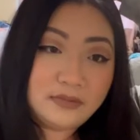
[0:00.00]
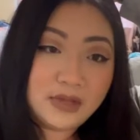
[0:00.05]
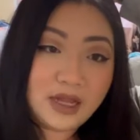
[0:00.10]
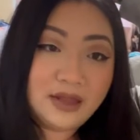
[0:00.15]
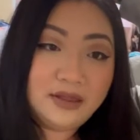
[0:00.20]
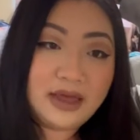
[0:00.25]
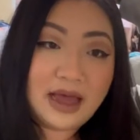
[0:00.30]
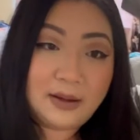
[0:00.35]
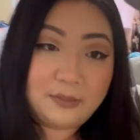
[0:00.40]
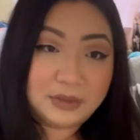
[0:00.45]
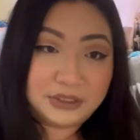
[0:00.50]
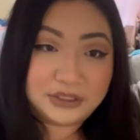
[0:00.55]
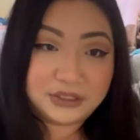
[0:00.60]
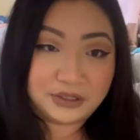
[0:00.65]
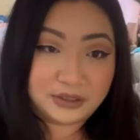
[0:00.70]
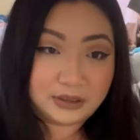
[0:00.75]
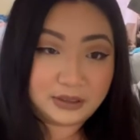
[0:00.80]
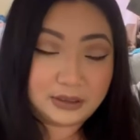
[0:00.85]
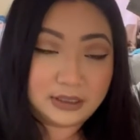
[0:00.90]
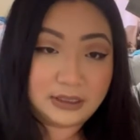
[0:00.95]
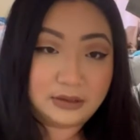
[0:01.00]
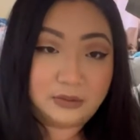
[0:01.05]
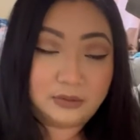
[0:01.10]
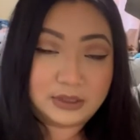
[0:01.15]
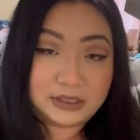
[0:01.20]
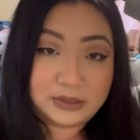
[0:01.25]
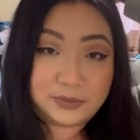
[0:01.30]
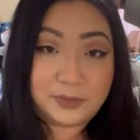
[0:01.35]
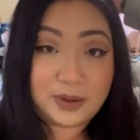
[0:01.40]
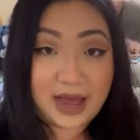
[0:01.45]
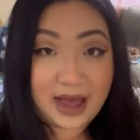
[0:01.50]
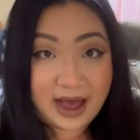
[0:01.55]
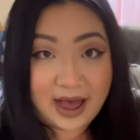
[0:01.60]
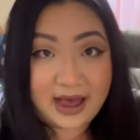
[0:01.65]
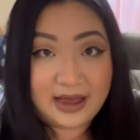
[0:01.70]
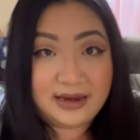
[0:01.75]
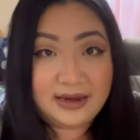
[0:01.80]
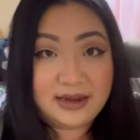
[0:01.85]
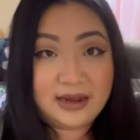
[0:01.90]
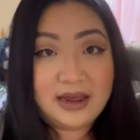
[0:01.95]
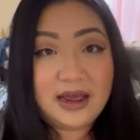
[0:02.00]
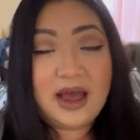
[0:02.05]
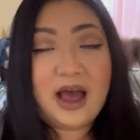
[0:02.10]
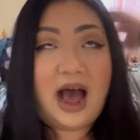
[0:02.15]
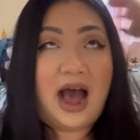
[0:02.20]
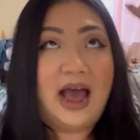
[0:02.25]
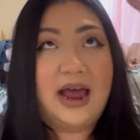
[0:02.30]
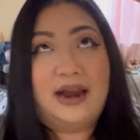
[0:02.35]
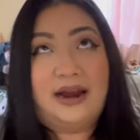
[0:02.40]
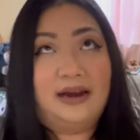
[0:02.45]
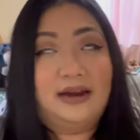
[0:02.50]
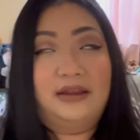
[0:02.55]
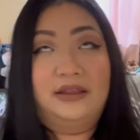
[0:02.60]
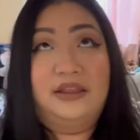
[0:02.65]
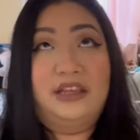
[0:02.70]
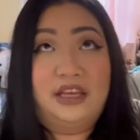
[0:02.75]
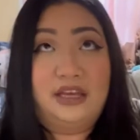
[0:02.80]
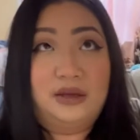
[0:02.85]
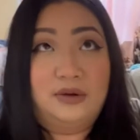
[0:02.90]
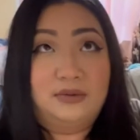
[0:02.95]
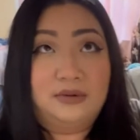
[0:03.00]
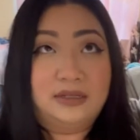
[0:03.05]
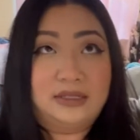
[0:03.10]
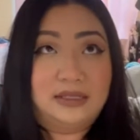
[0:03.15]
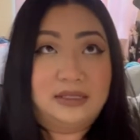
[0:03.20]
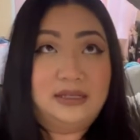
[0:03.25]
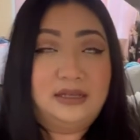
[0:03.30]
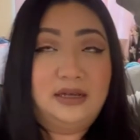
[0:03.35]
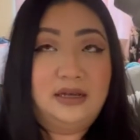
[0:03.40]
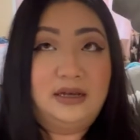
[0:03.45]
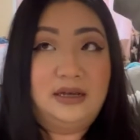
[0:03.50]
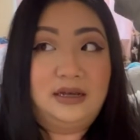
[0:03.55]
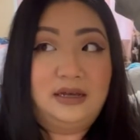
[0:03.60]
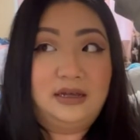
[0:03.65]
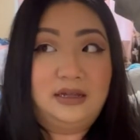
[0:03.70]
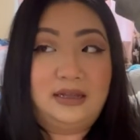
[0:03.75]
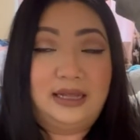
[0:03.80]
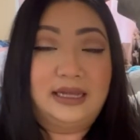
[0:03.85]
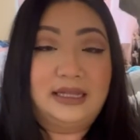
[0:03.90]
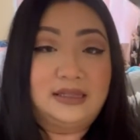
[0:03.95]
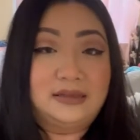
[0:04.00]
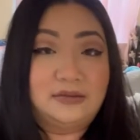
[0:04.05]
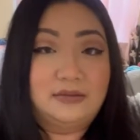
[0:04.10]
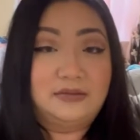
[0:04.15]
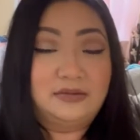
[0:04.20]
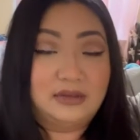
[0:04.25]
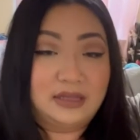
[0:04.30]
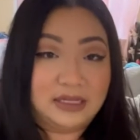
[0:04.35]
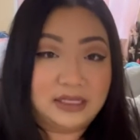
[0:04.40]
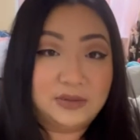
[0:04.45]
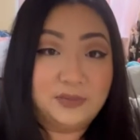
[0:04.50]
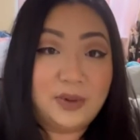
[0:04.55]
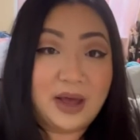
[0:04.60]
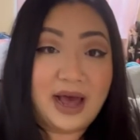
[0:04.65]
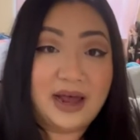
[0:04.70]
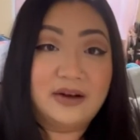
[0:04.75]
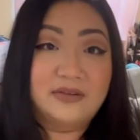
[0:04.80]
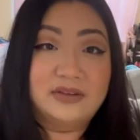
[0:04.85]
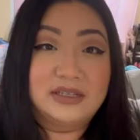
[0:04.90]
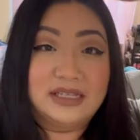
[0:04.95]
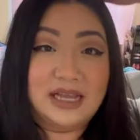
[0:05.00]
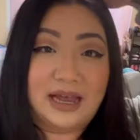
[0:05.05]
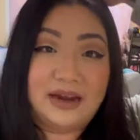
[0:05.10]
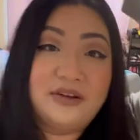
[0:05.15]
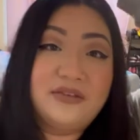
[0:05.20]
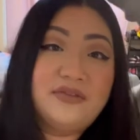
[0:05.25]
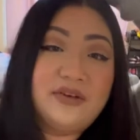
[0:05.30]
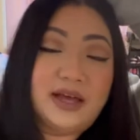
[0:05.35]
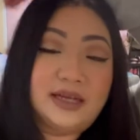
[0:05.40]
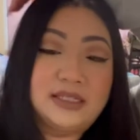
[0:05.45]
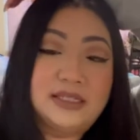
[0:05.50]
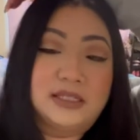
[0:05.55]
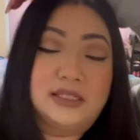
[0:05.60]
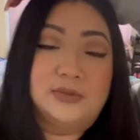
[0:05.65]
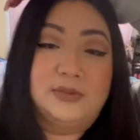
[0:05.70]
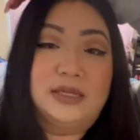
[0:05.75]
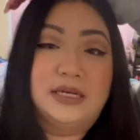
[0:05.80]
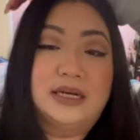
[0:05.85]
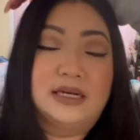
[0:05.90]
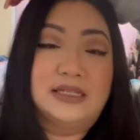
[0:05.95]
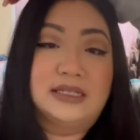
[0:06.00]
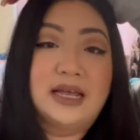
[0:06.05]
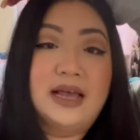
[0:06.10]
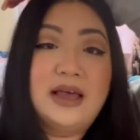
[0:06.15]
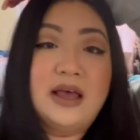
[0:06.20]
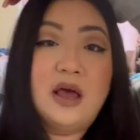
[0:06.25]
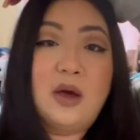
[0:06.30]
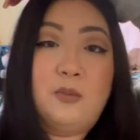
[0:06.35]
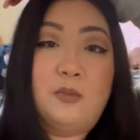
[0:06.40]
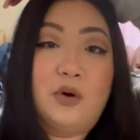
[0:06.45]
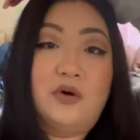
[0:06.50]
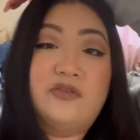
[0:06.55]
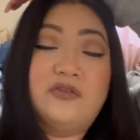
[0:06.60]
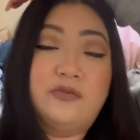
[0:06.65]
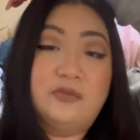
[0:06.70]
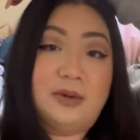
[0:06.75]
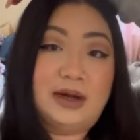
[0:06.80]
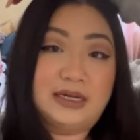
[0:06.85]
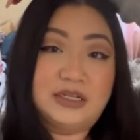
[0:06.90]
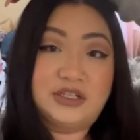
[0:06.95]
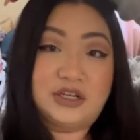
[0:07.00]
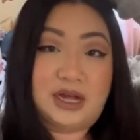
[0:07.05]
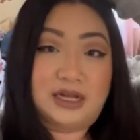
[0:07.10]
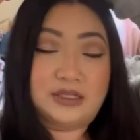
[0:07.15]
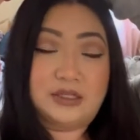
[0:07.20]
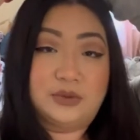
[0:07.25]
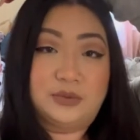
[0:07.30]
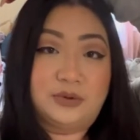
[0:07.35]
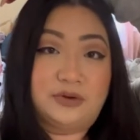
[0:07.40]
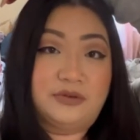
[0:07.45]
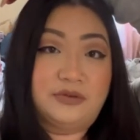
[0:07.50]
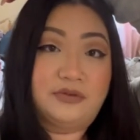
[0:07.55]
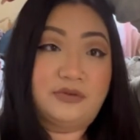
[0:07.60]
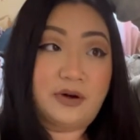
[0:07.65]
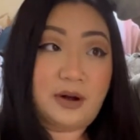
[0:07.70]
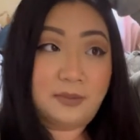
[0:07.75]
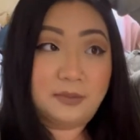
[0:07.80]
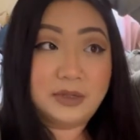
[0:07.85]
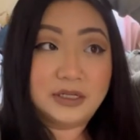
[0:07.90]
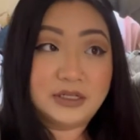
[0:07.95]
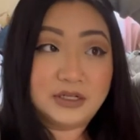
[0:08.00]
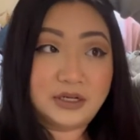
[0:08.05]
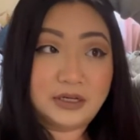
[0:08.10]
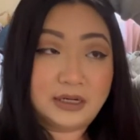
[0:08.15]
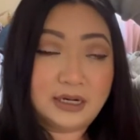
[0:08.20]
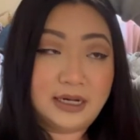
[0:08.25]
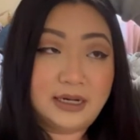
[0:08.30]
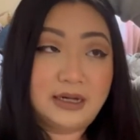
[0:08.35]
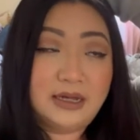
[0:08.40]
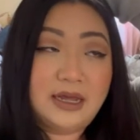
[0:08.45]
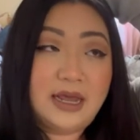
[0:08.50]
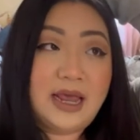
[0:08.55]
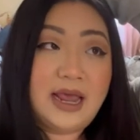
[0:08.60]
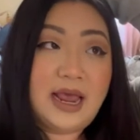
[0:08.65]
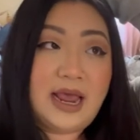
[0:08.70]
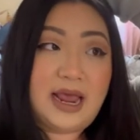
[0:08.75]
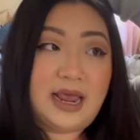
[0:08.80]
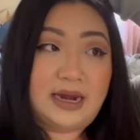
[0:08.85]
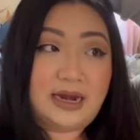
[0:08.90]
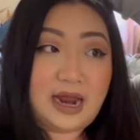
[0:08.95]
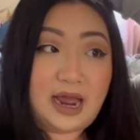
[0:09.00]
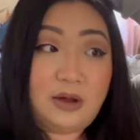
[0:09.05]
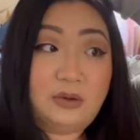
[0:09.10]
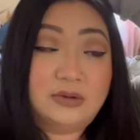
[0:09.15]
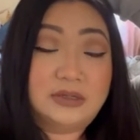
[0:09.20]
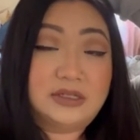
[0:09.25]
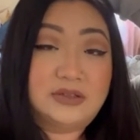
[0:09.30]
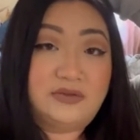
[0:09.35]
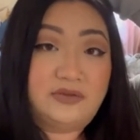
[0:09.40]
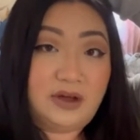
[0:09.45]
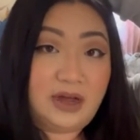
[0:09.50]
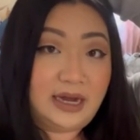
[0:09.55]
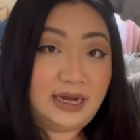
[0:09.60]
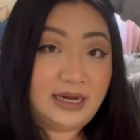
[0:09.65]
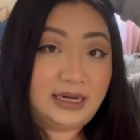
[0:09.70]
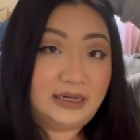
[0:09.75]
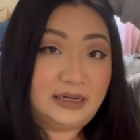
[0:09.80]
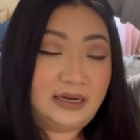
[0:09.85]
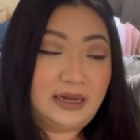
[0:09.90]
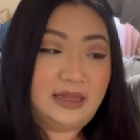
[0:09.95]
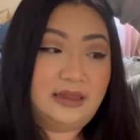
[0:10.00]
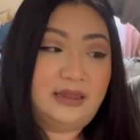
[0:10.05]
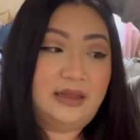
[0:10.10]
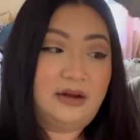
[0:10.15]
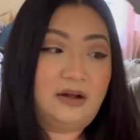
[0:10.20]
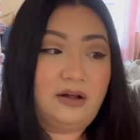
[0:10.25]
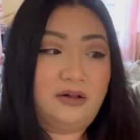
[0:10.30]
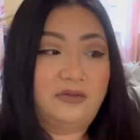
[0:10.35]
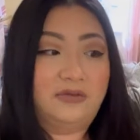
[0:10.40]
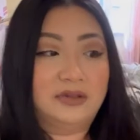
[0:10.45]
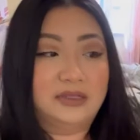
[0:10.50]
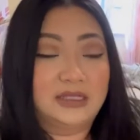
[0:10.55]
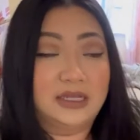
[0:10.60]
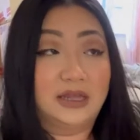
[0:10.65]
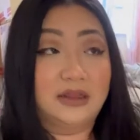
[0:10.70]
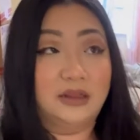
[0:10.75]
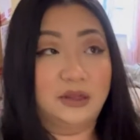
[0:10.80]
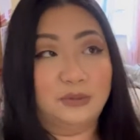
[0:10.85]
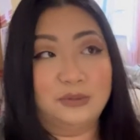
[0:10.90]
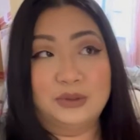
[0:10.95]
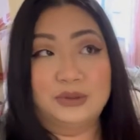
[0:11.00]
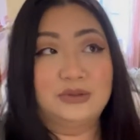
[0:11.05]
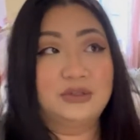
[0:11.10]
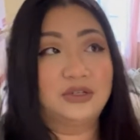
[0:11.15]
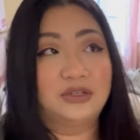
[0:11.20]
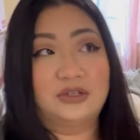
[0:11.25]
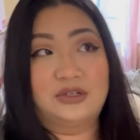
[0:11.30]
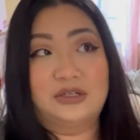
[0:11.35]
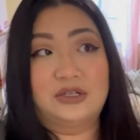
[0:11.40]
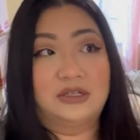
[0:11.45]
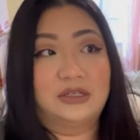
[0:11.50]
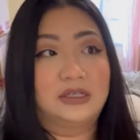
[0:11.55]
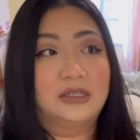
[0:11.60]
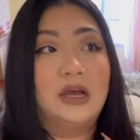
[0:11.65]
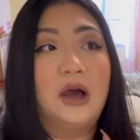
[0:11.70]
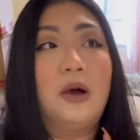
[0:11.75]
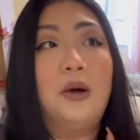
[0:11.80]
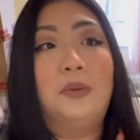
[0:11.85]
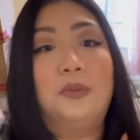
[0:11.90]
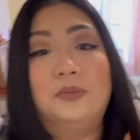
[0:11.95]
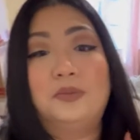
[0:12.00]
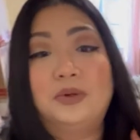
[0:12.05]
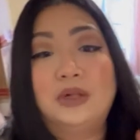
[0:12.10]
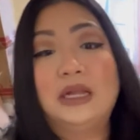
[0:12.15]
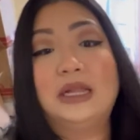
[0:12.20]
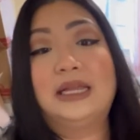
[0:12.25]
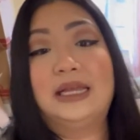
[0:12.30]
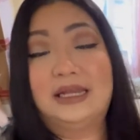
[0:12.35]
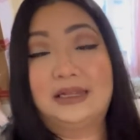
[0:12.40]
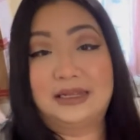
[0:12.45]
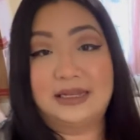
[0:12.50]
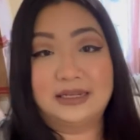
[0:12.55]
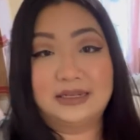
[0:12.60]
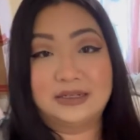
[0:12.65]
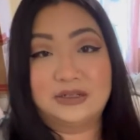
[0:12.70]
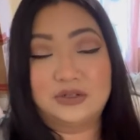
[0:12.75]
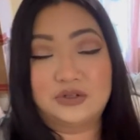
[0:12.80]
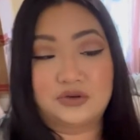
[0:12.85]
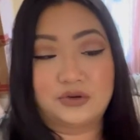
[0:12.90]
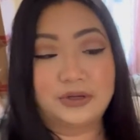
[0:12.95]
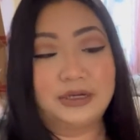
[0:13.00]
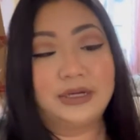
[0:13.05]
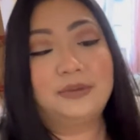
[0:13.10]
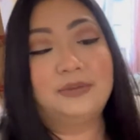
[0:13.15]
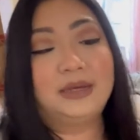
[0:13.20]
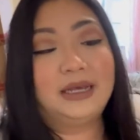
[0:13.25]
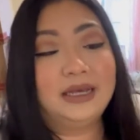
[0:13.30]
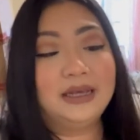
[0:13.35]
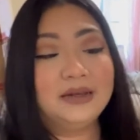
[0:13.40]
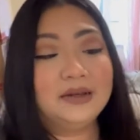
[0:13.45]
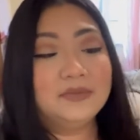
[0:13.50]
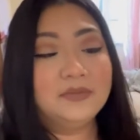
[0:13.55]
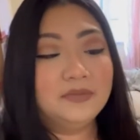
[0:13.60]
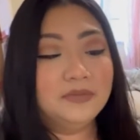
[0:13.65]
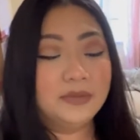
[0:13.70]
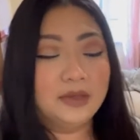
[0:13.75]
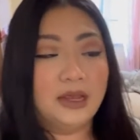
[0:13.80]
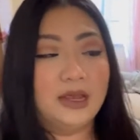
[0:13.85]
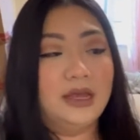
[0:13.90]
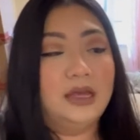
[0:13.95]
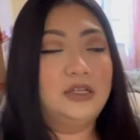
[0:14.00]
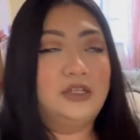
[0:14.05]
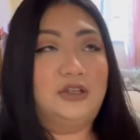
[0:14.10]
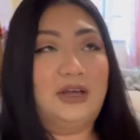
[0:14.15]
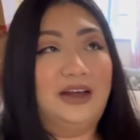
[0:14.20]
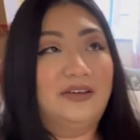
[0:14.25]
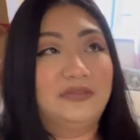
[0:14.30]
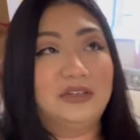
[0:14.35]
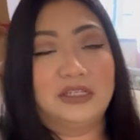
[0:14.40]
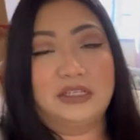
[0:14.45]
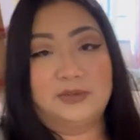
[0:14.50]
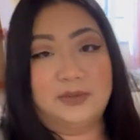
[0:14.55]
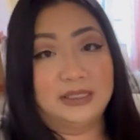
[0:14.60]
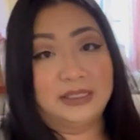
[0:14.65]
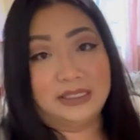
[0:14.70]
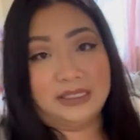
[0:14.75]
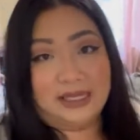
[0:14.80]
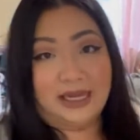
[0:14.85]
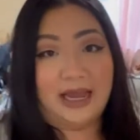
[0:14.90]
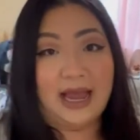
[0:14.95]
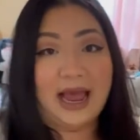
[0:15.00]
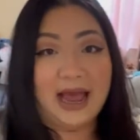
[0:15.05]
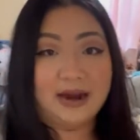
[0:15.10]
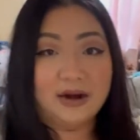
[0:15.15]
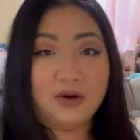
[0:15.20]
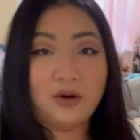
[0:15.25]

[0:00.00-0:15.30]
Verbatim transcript: that Moderna was bad and I didn't think it was like this bad of side effects is because both my shots were from Moderna and I was fine and then all of a sudden the boosters just completely destroyed me. So I've just been sick at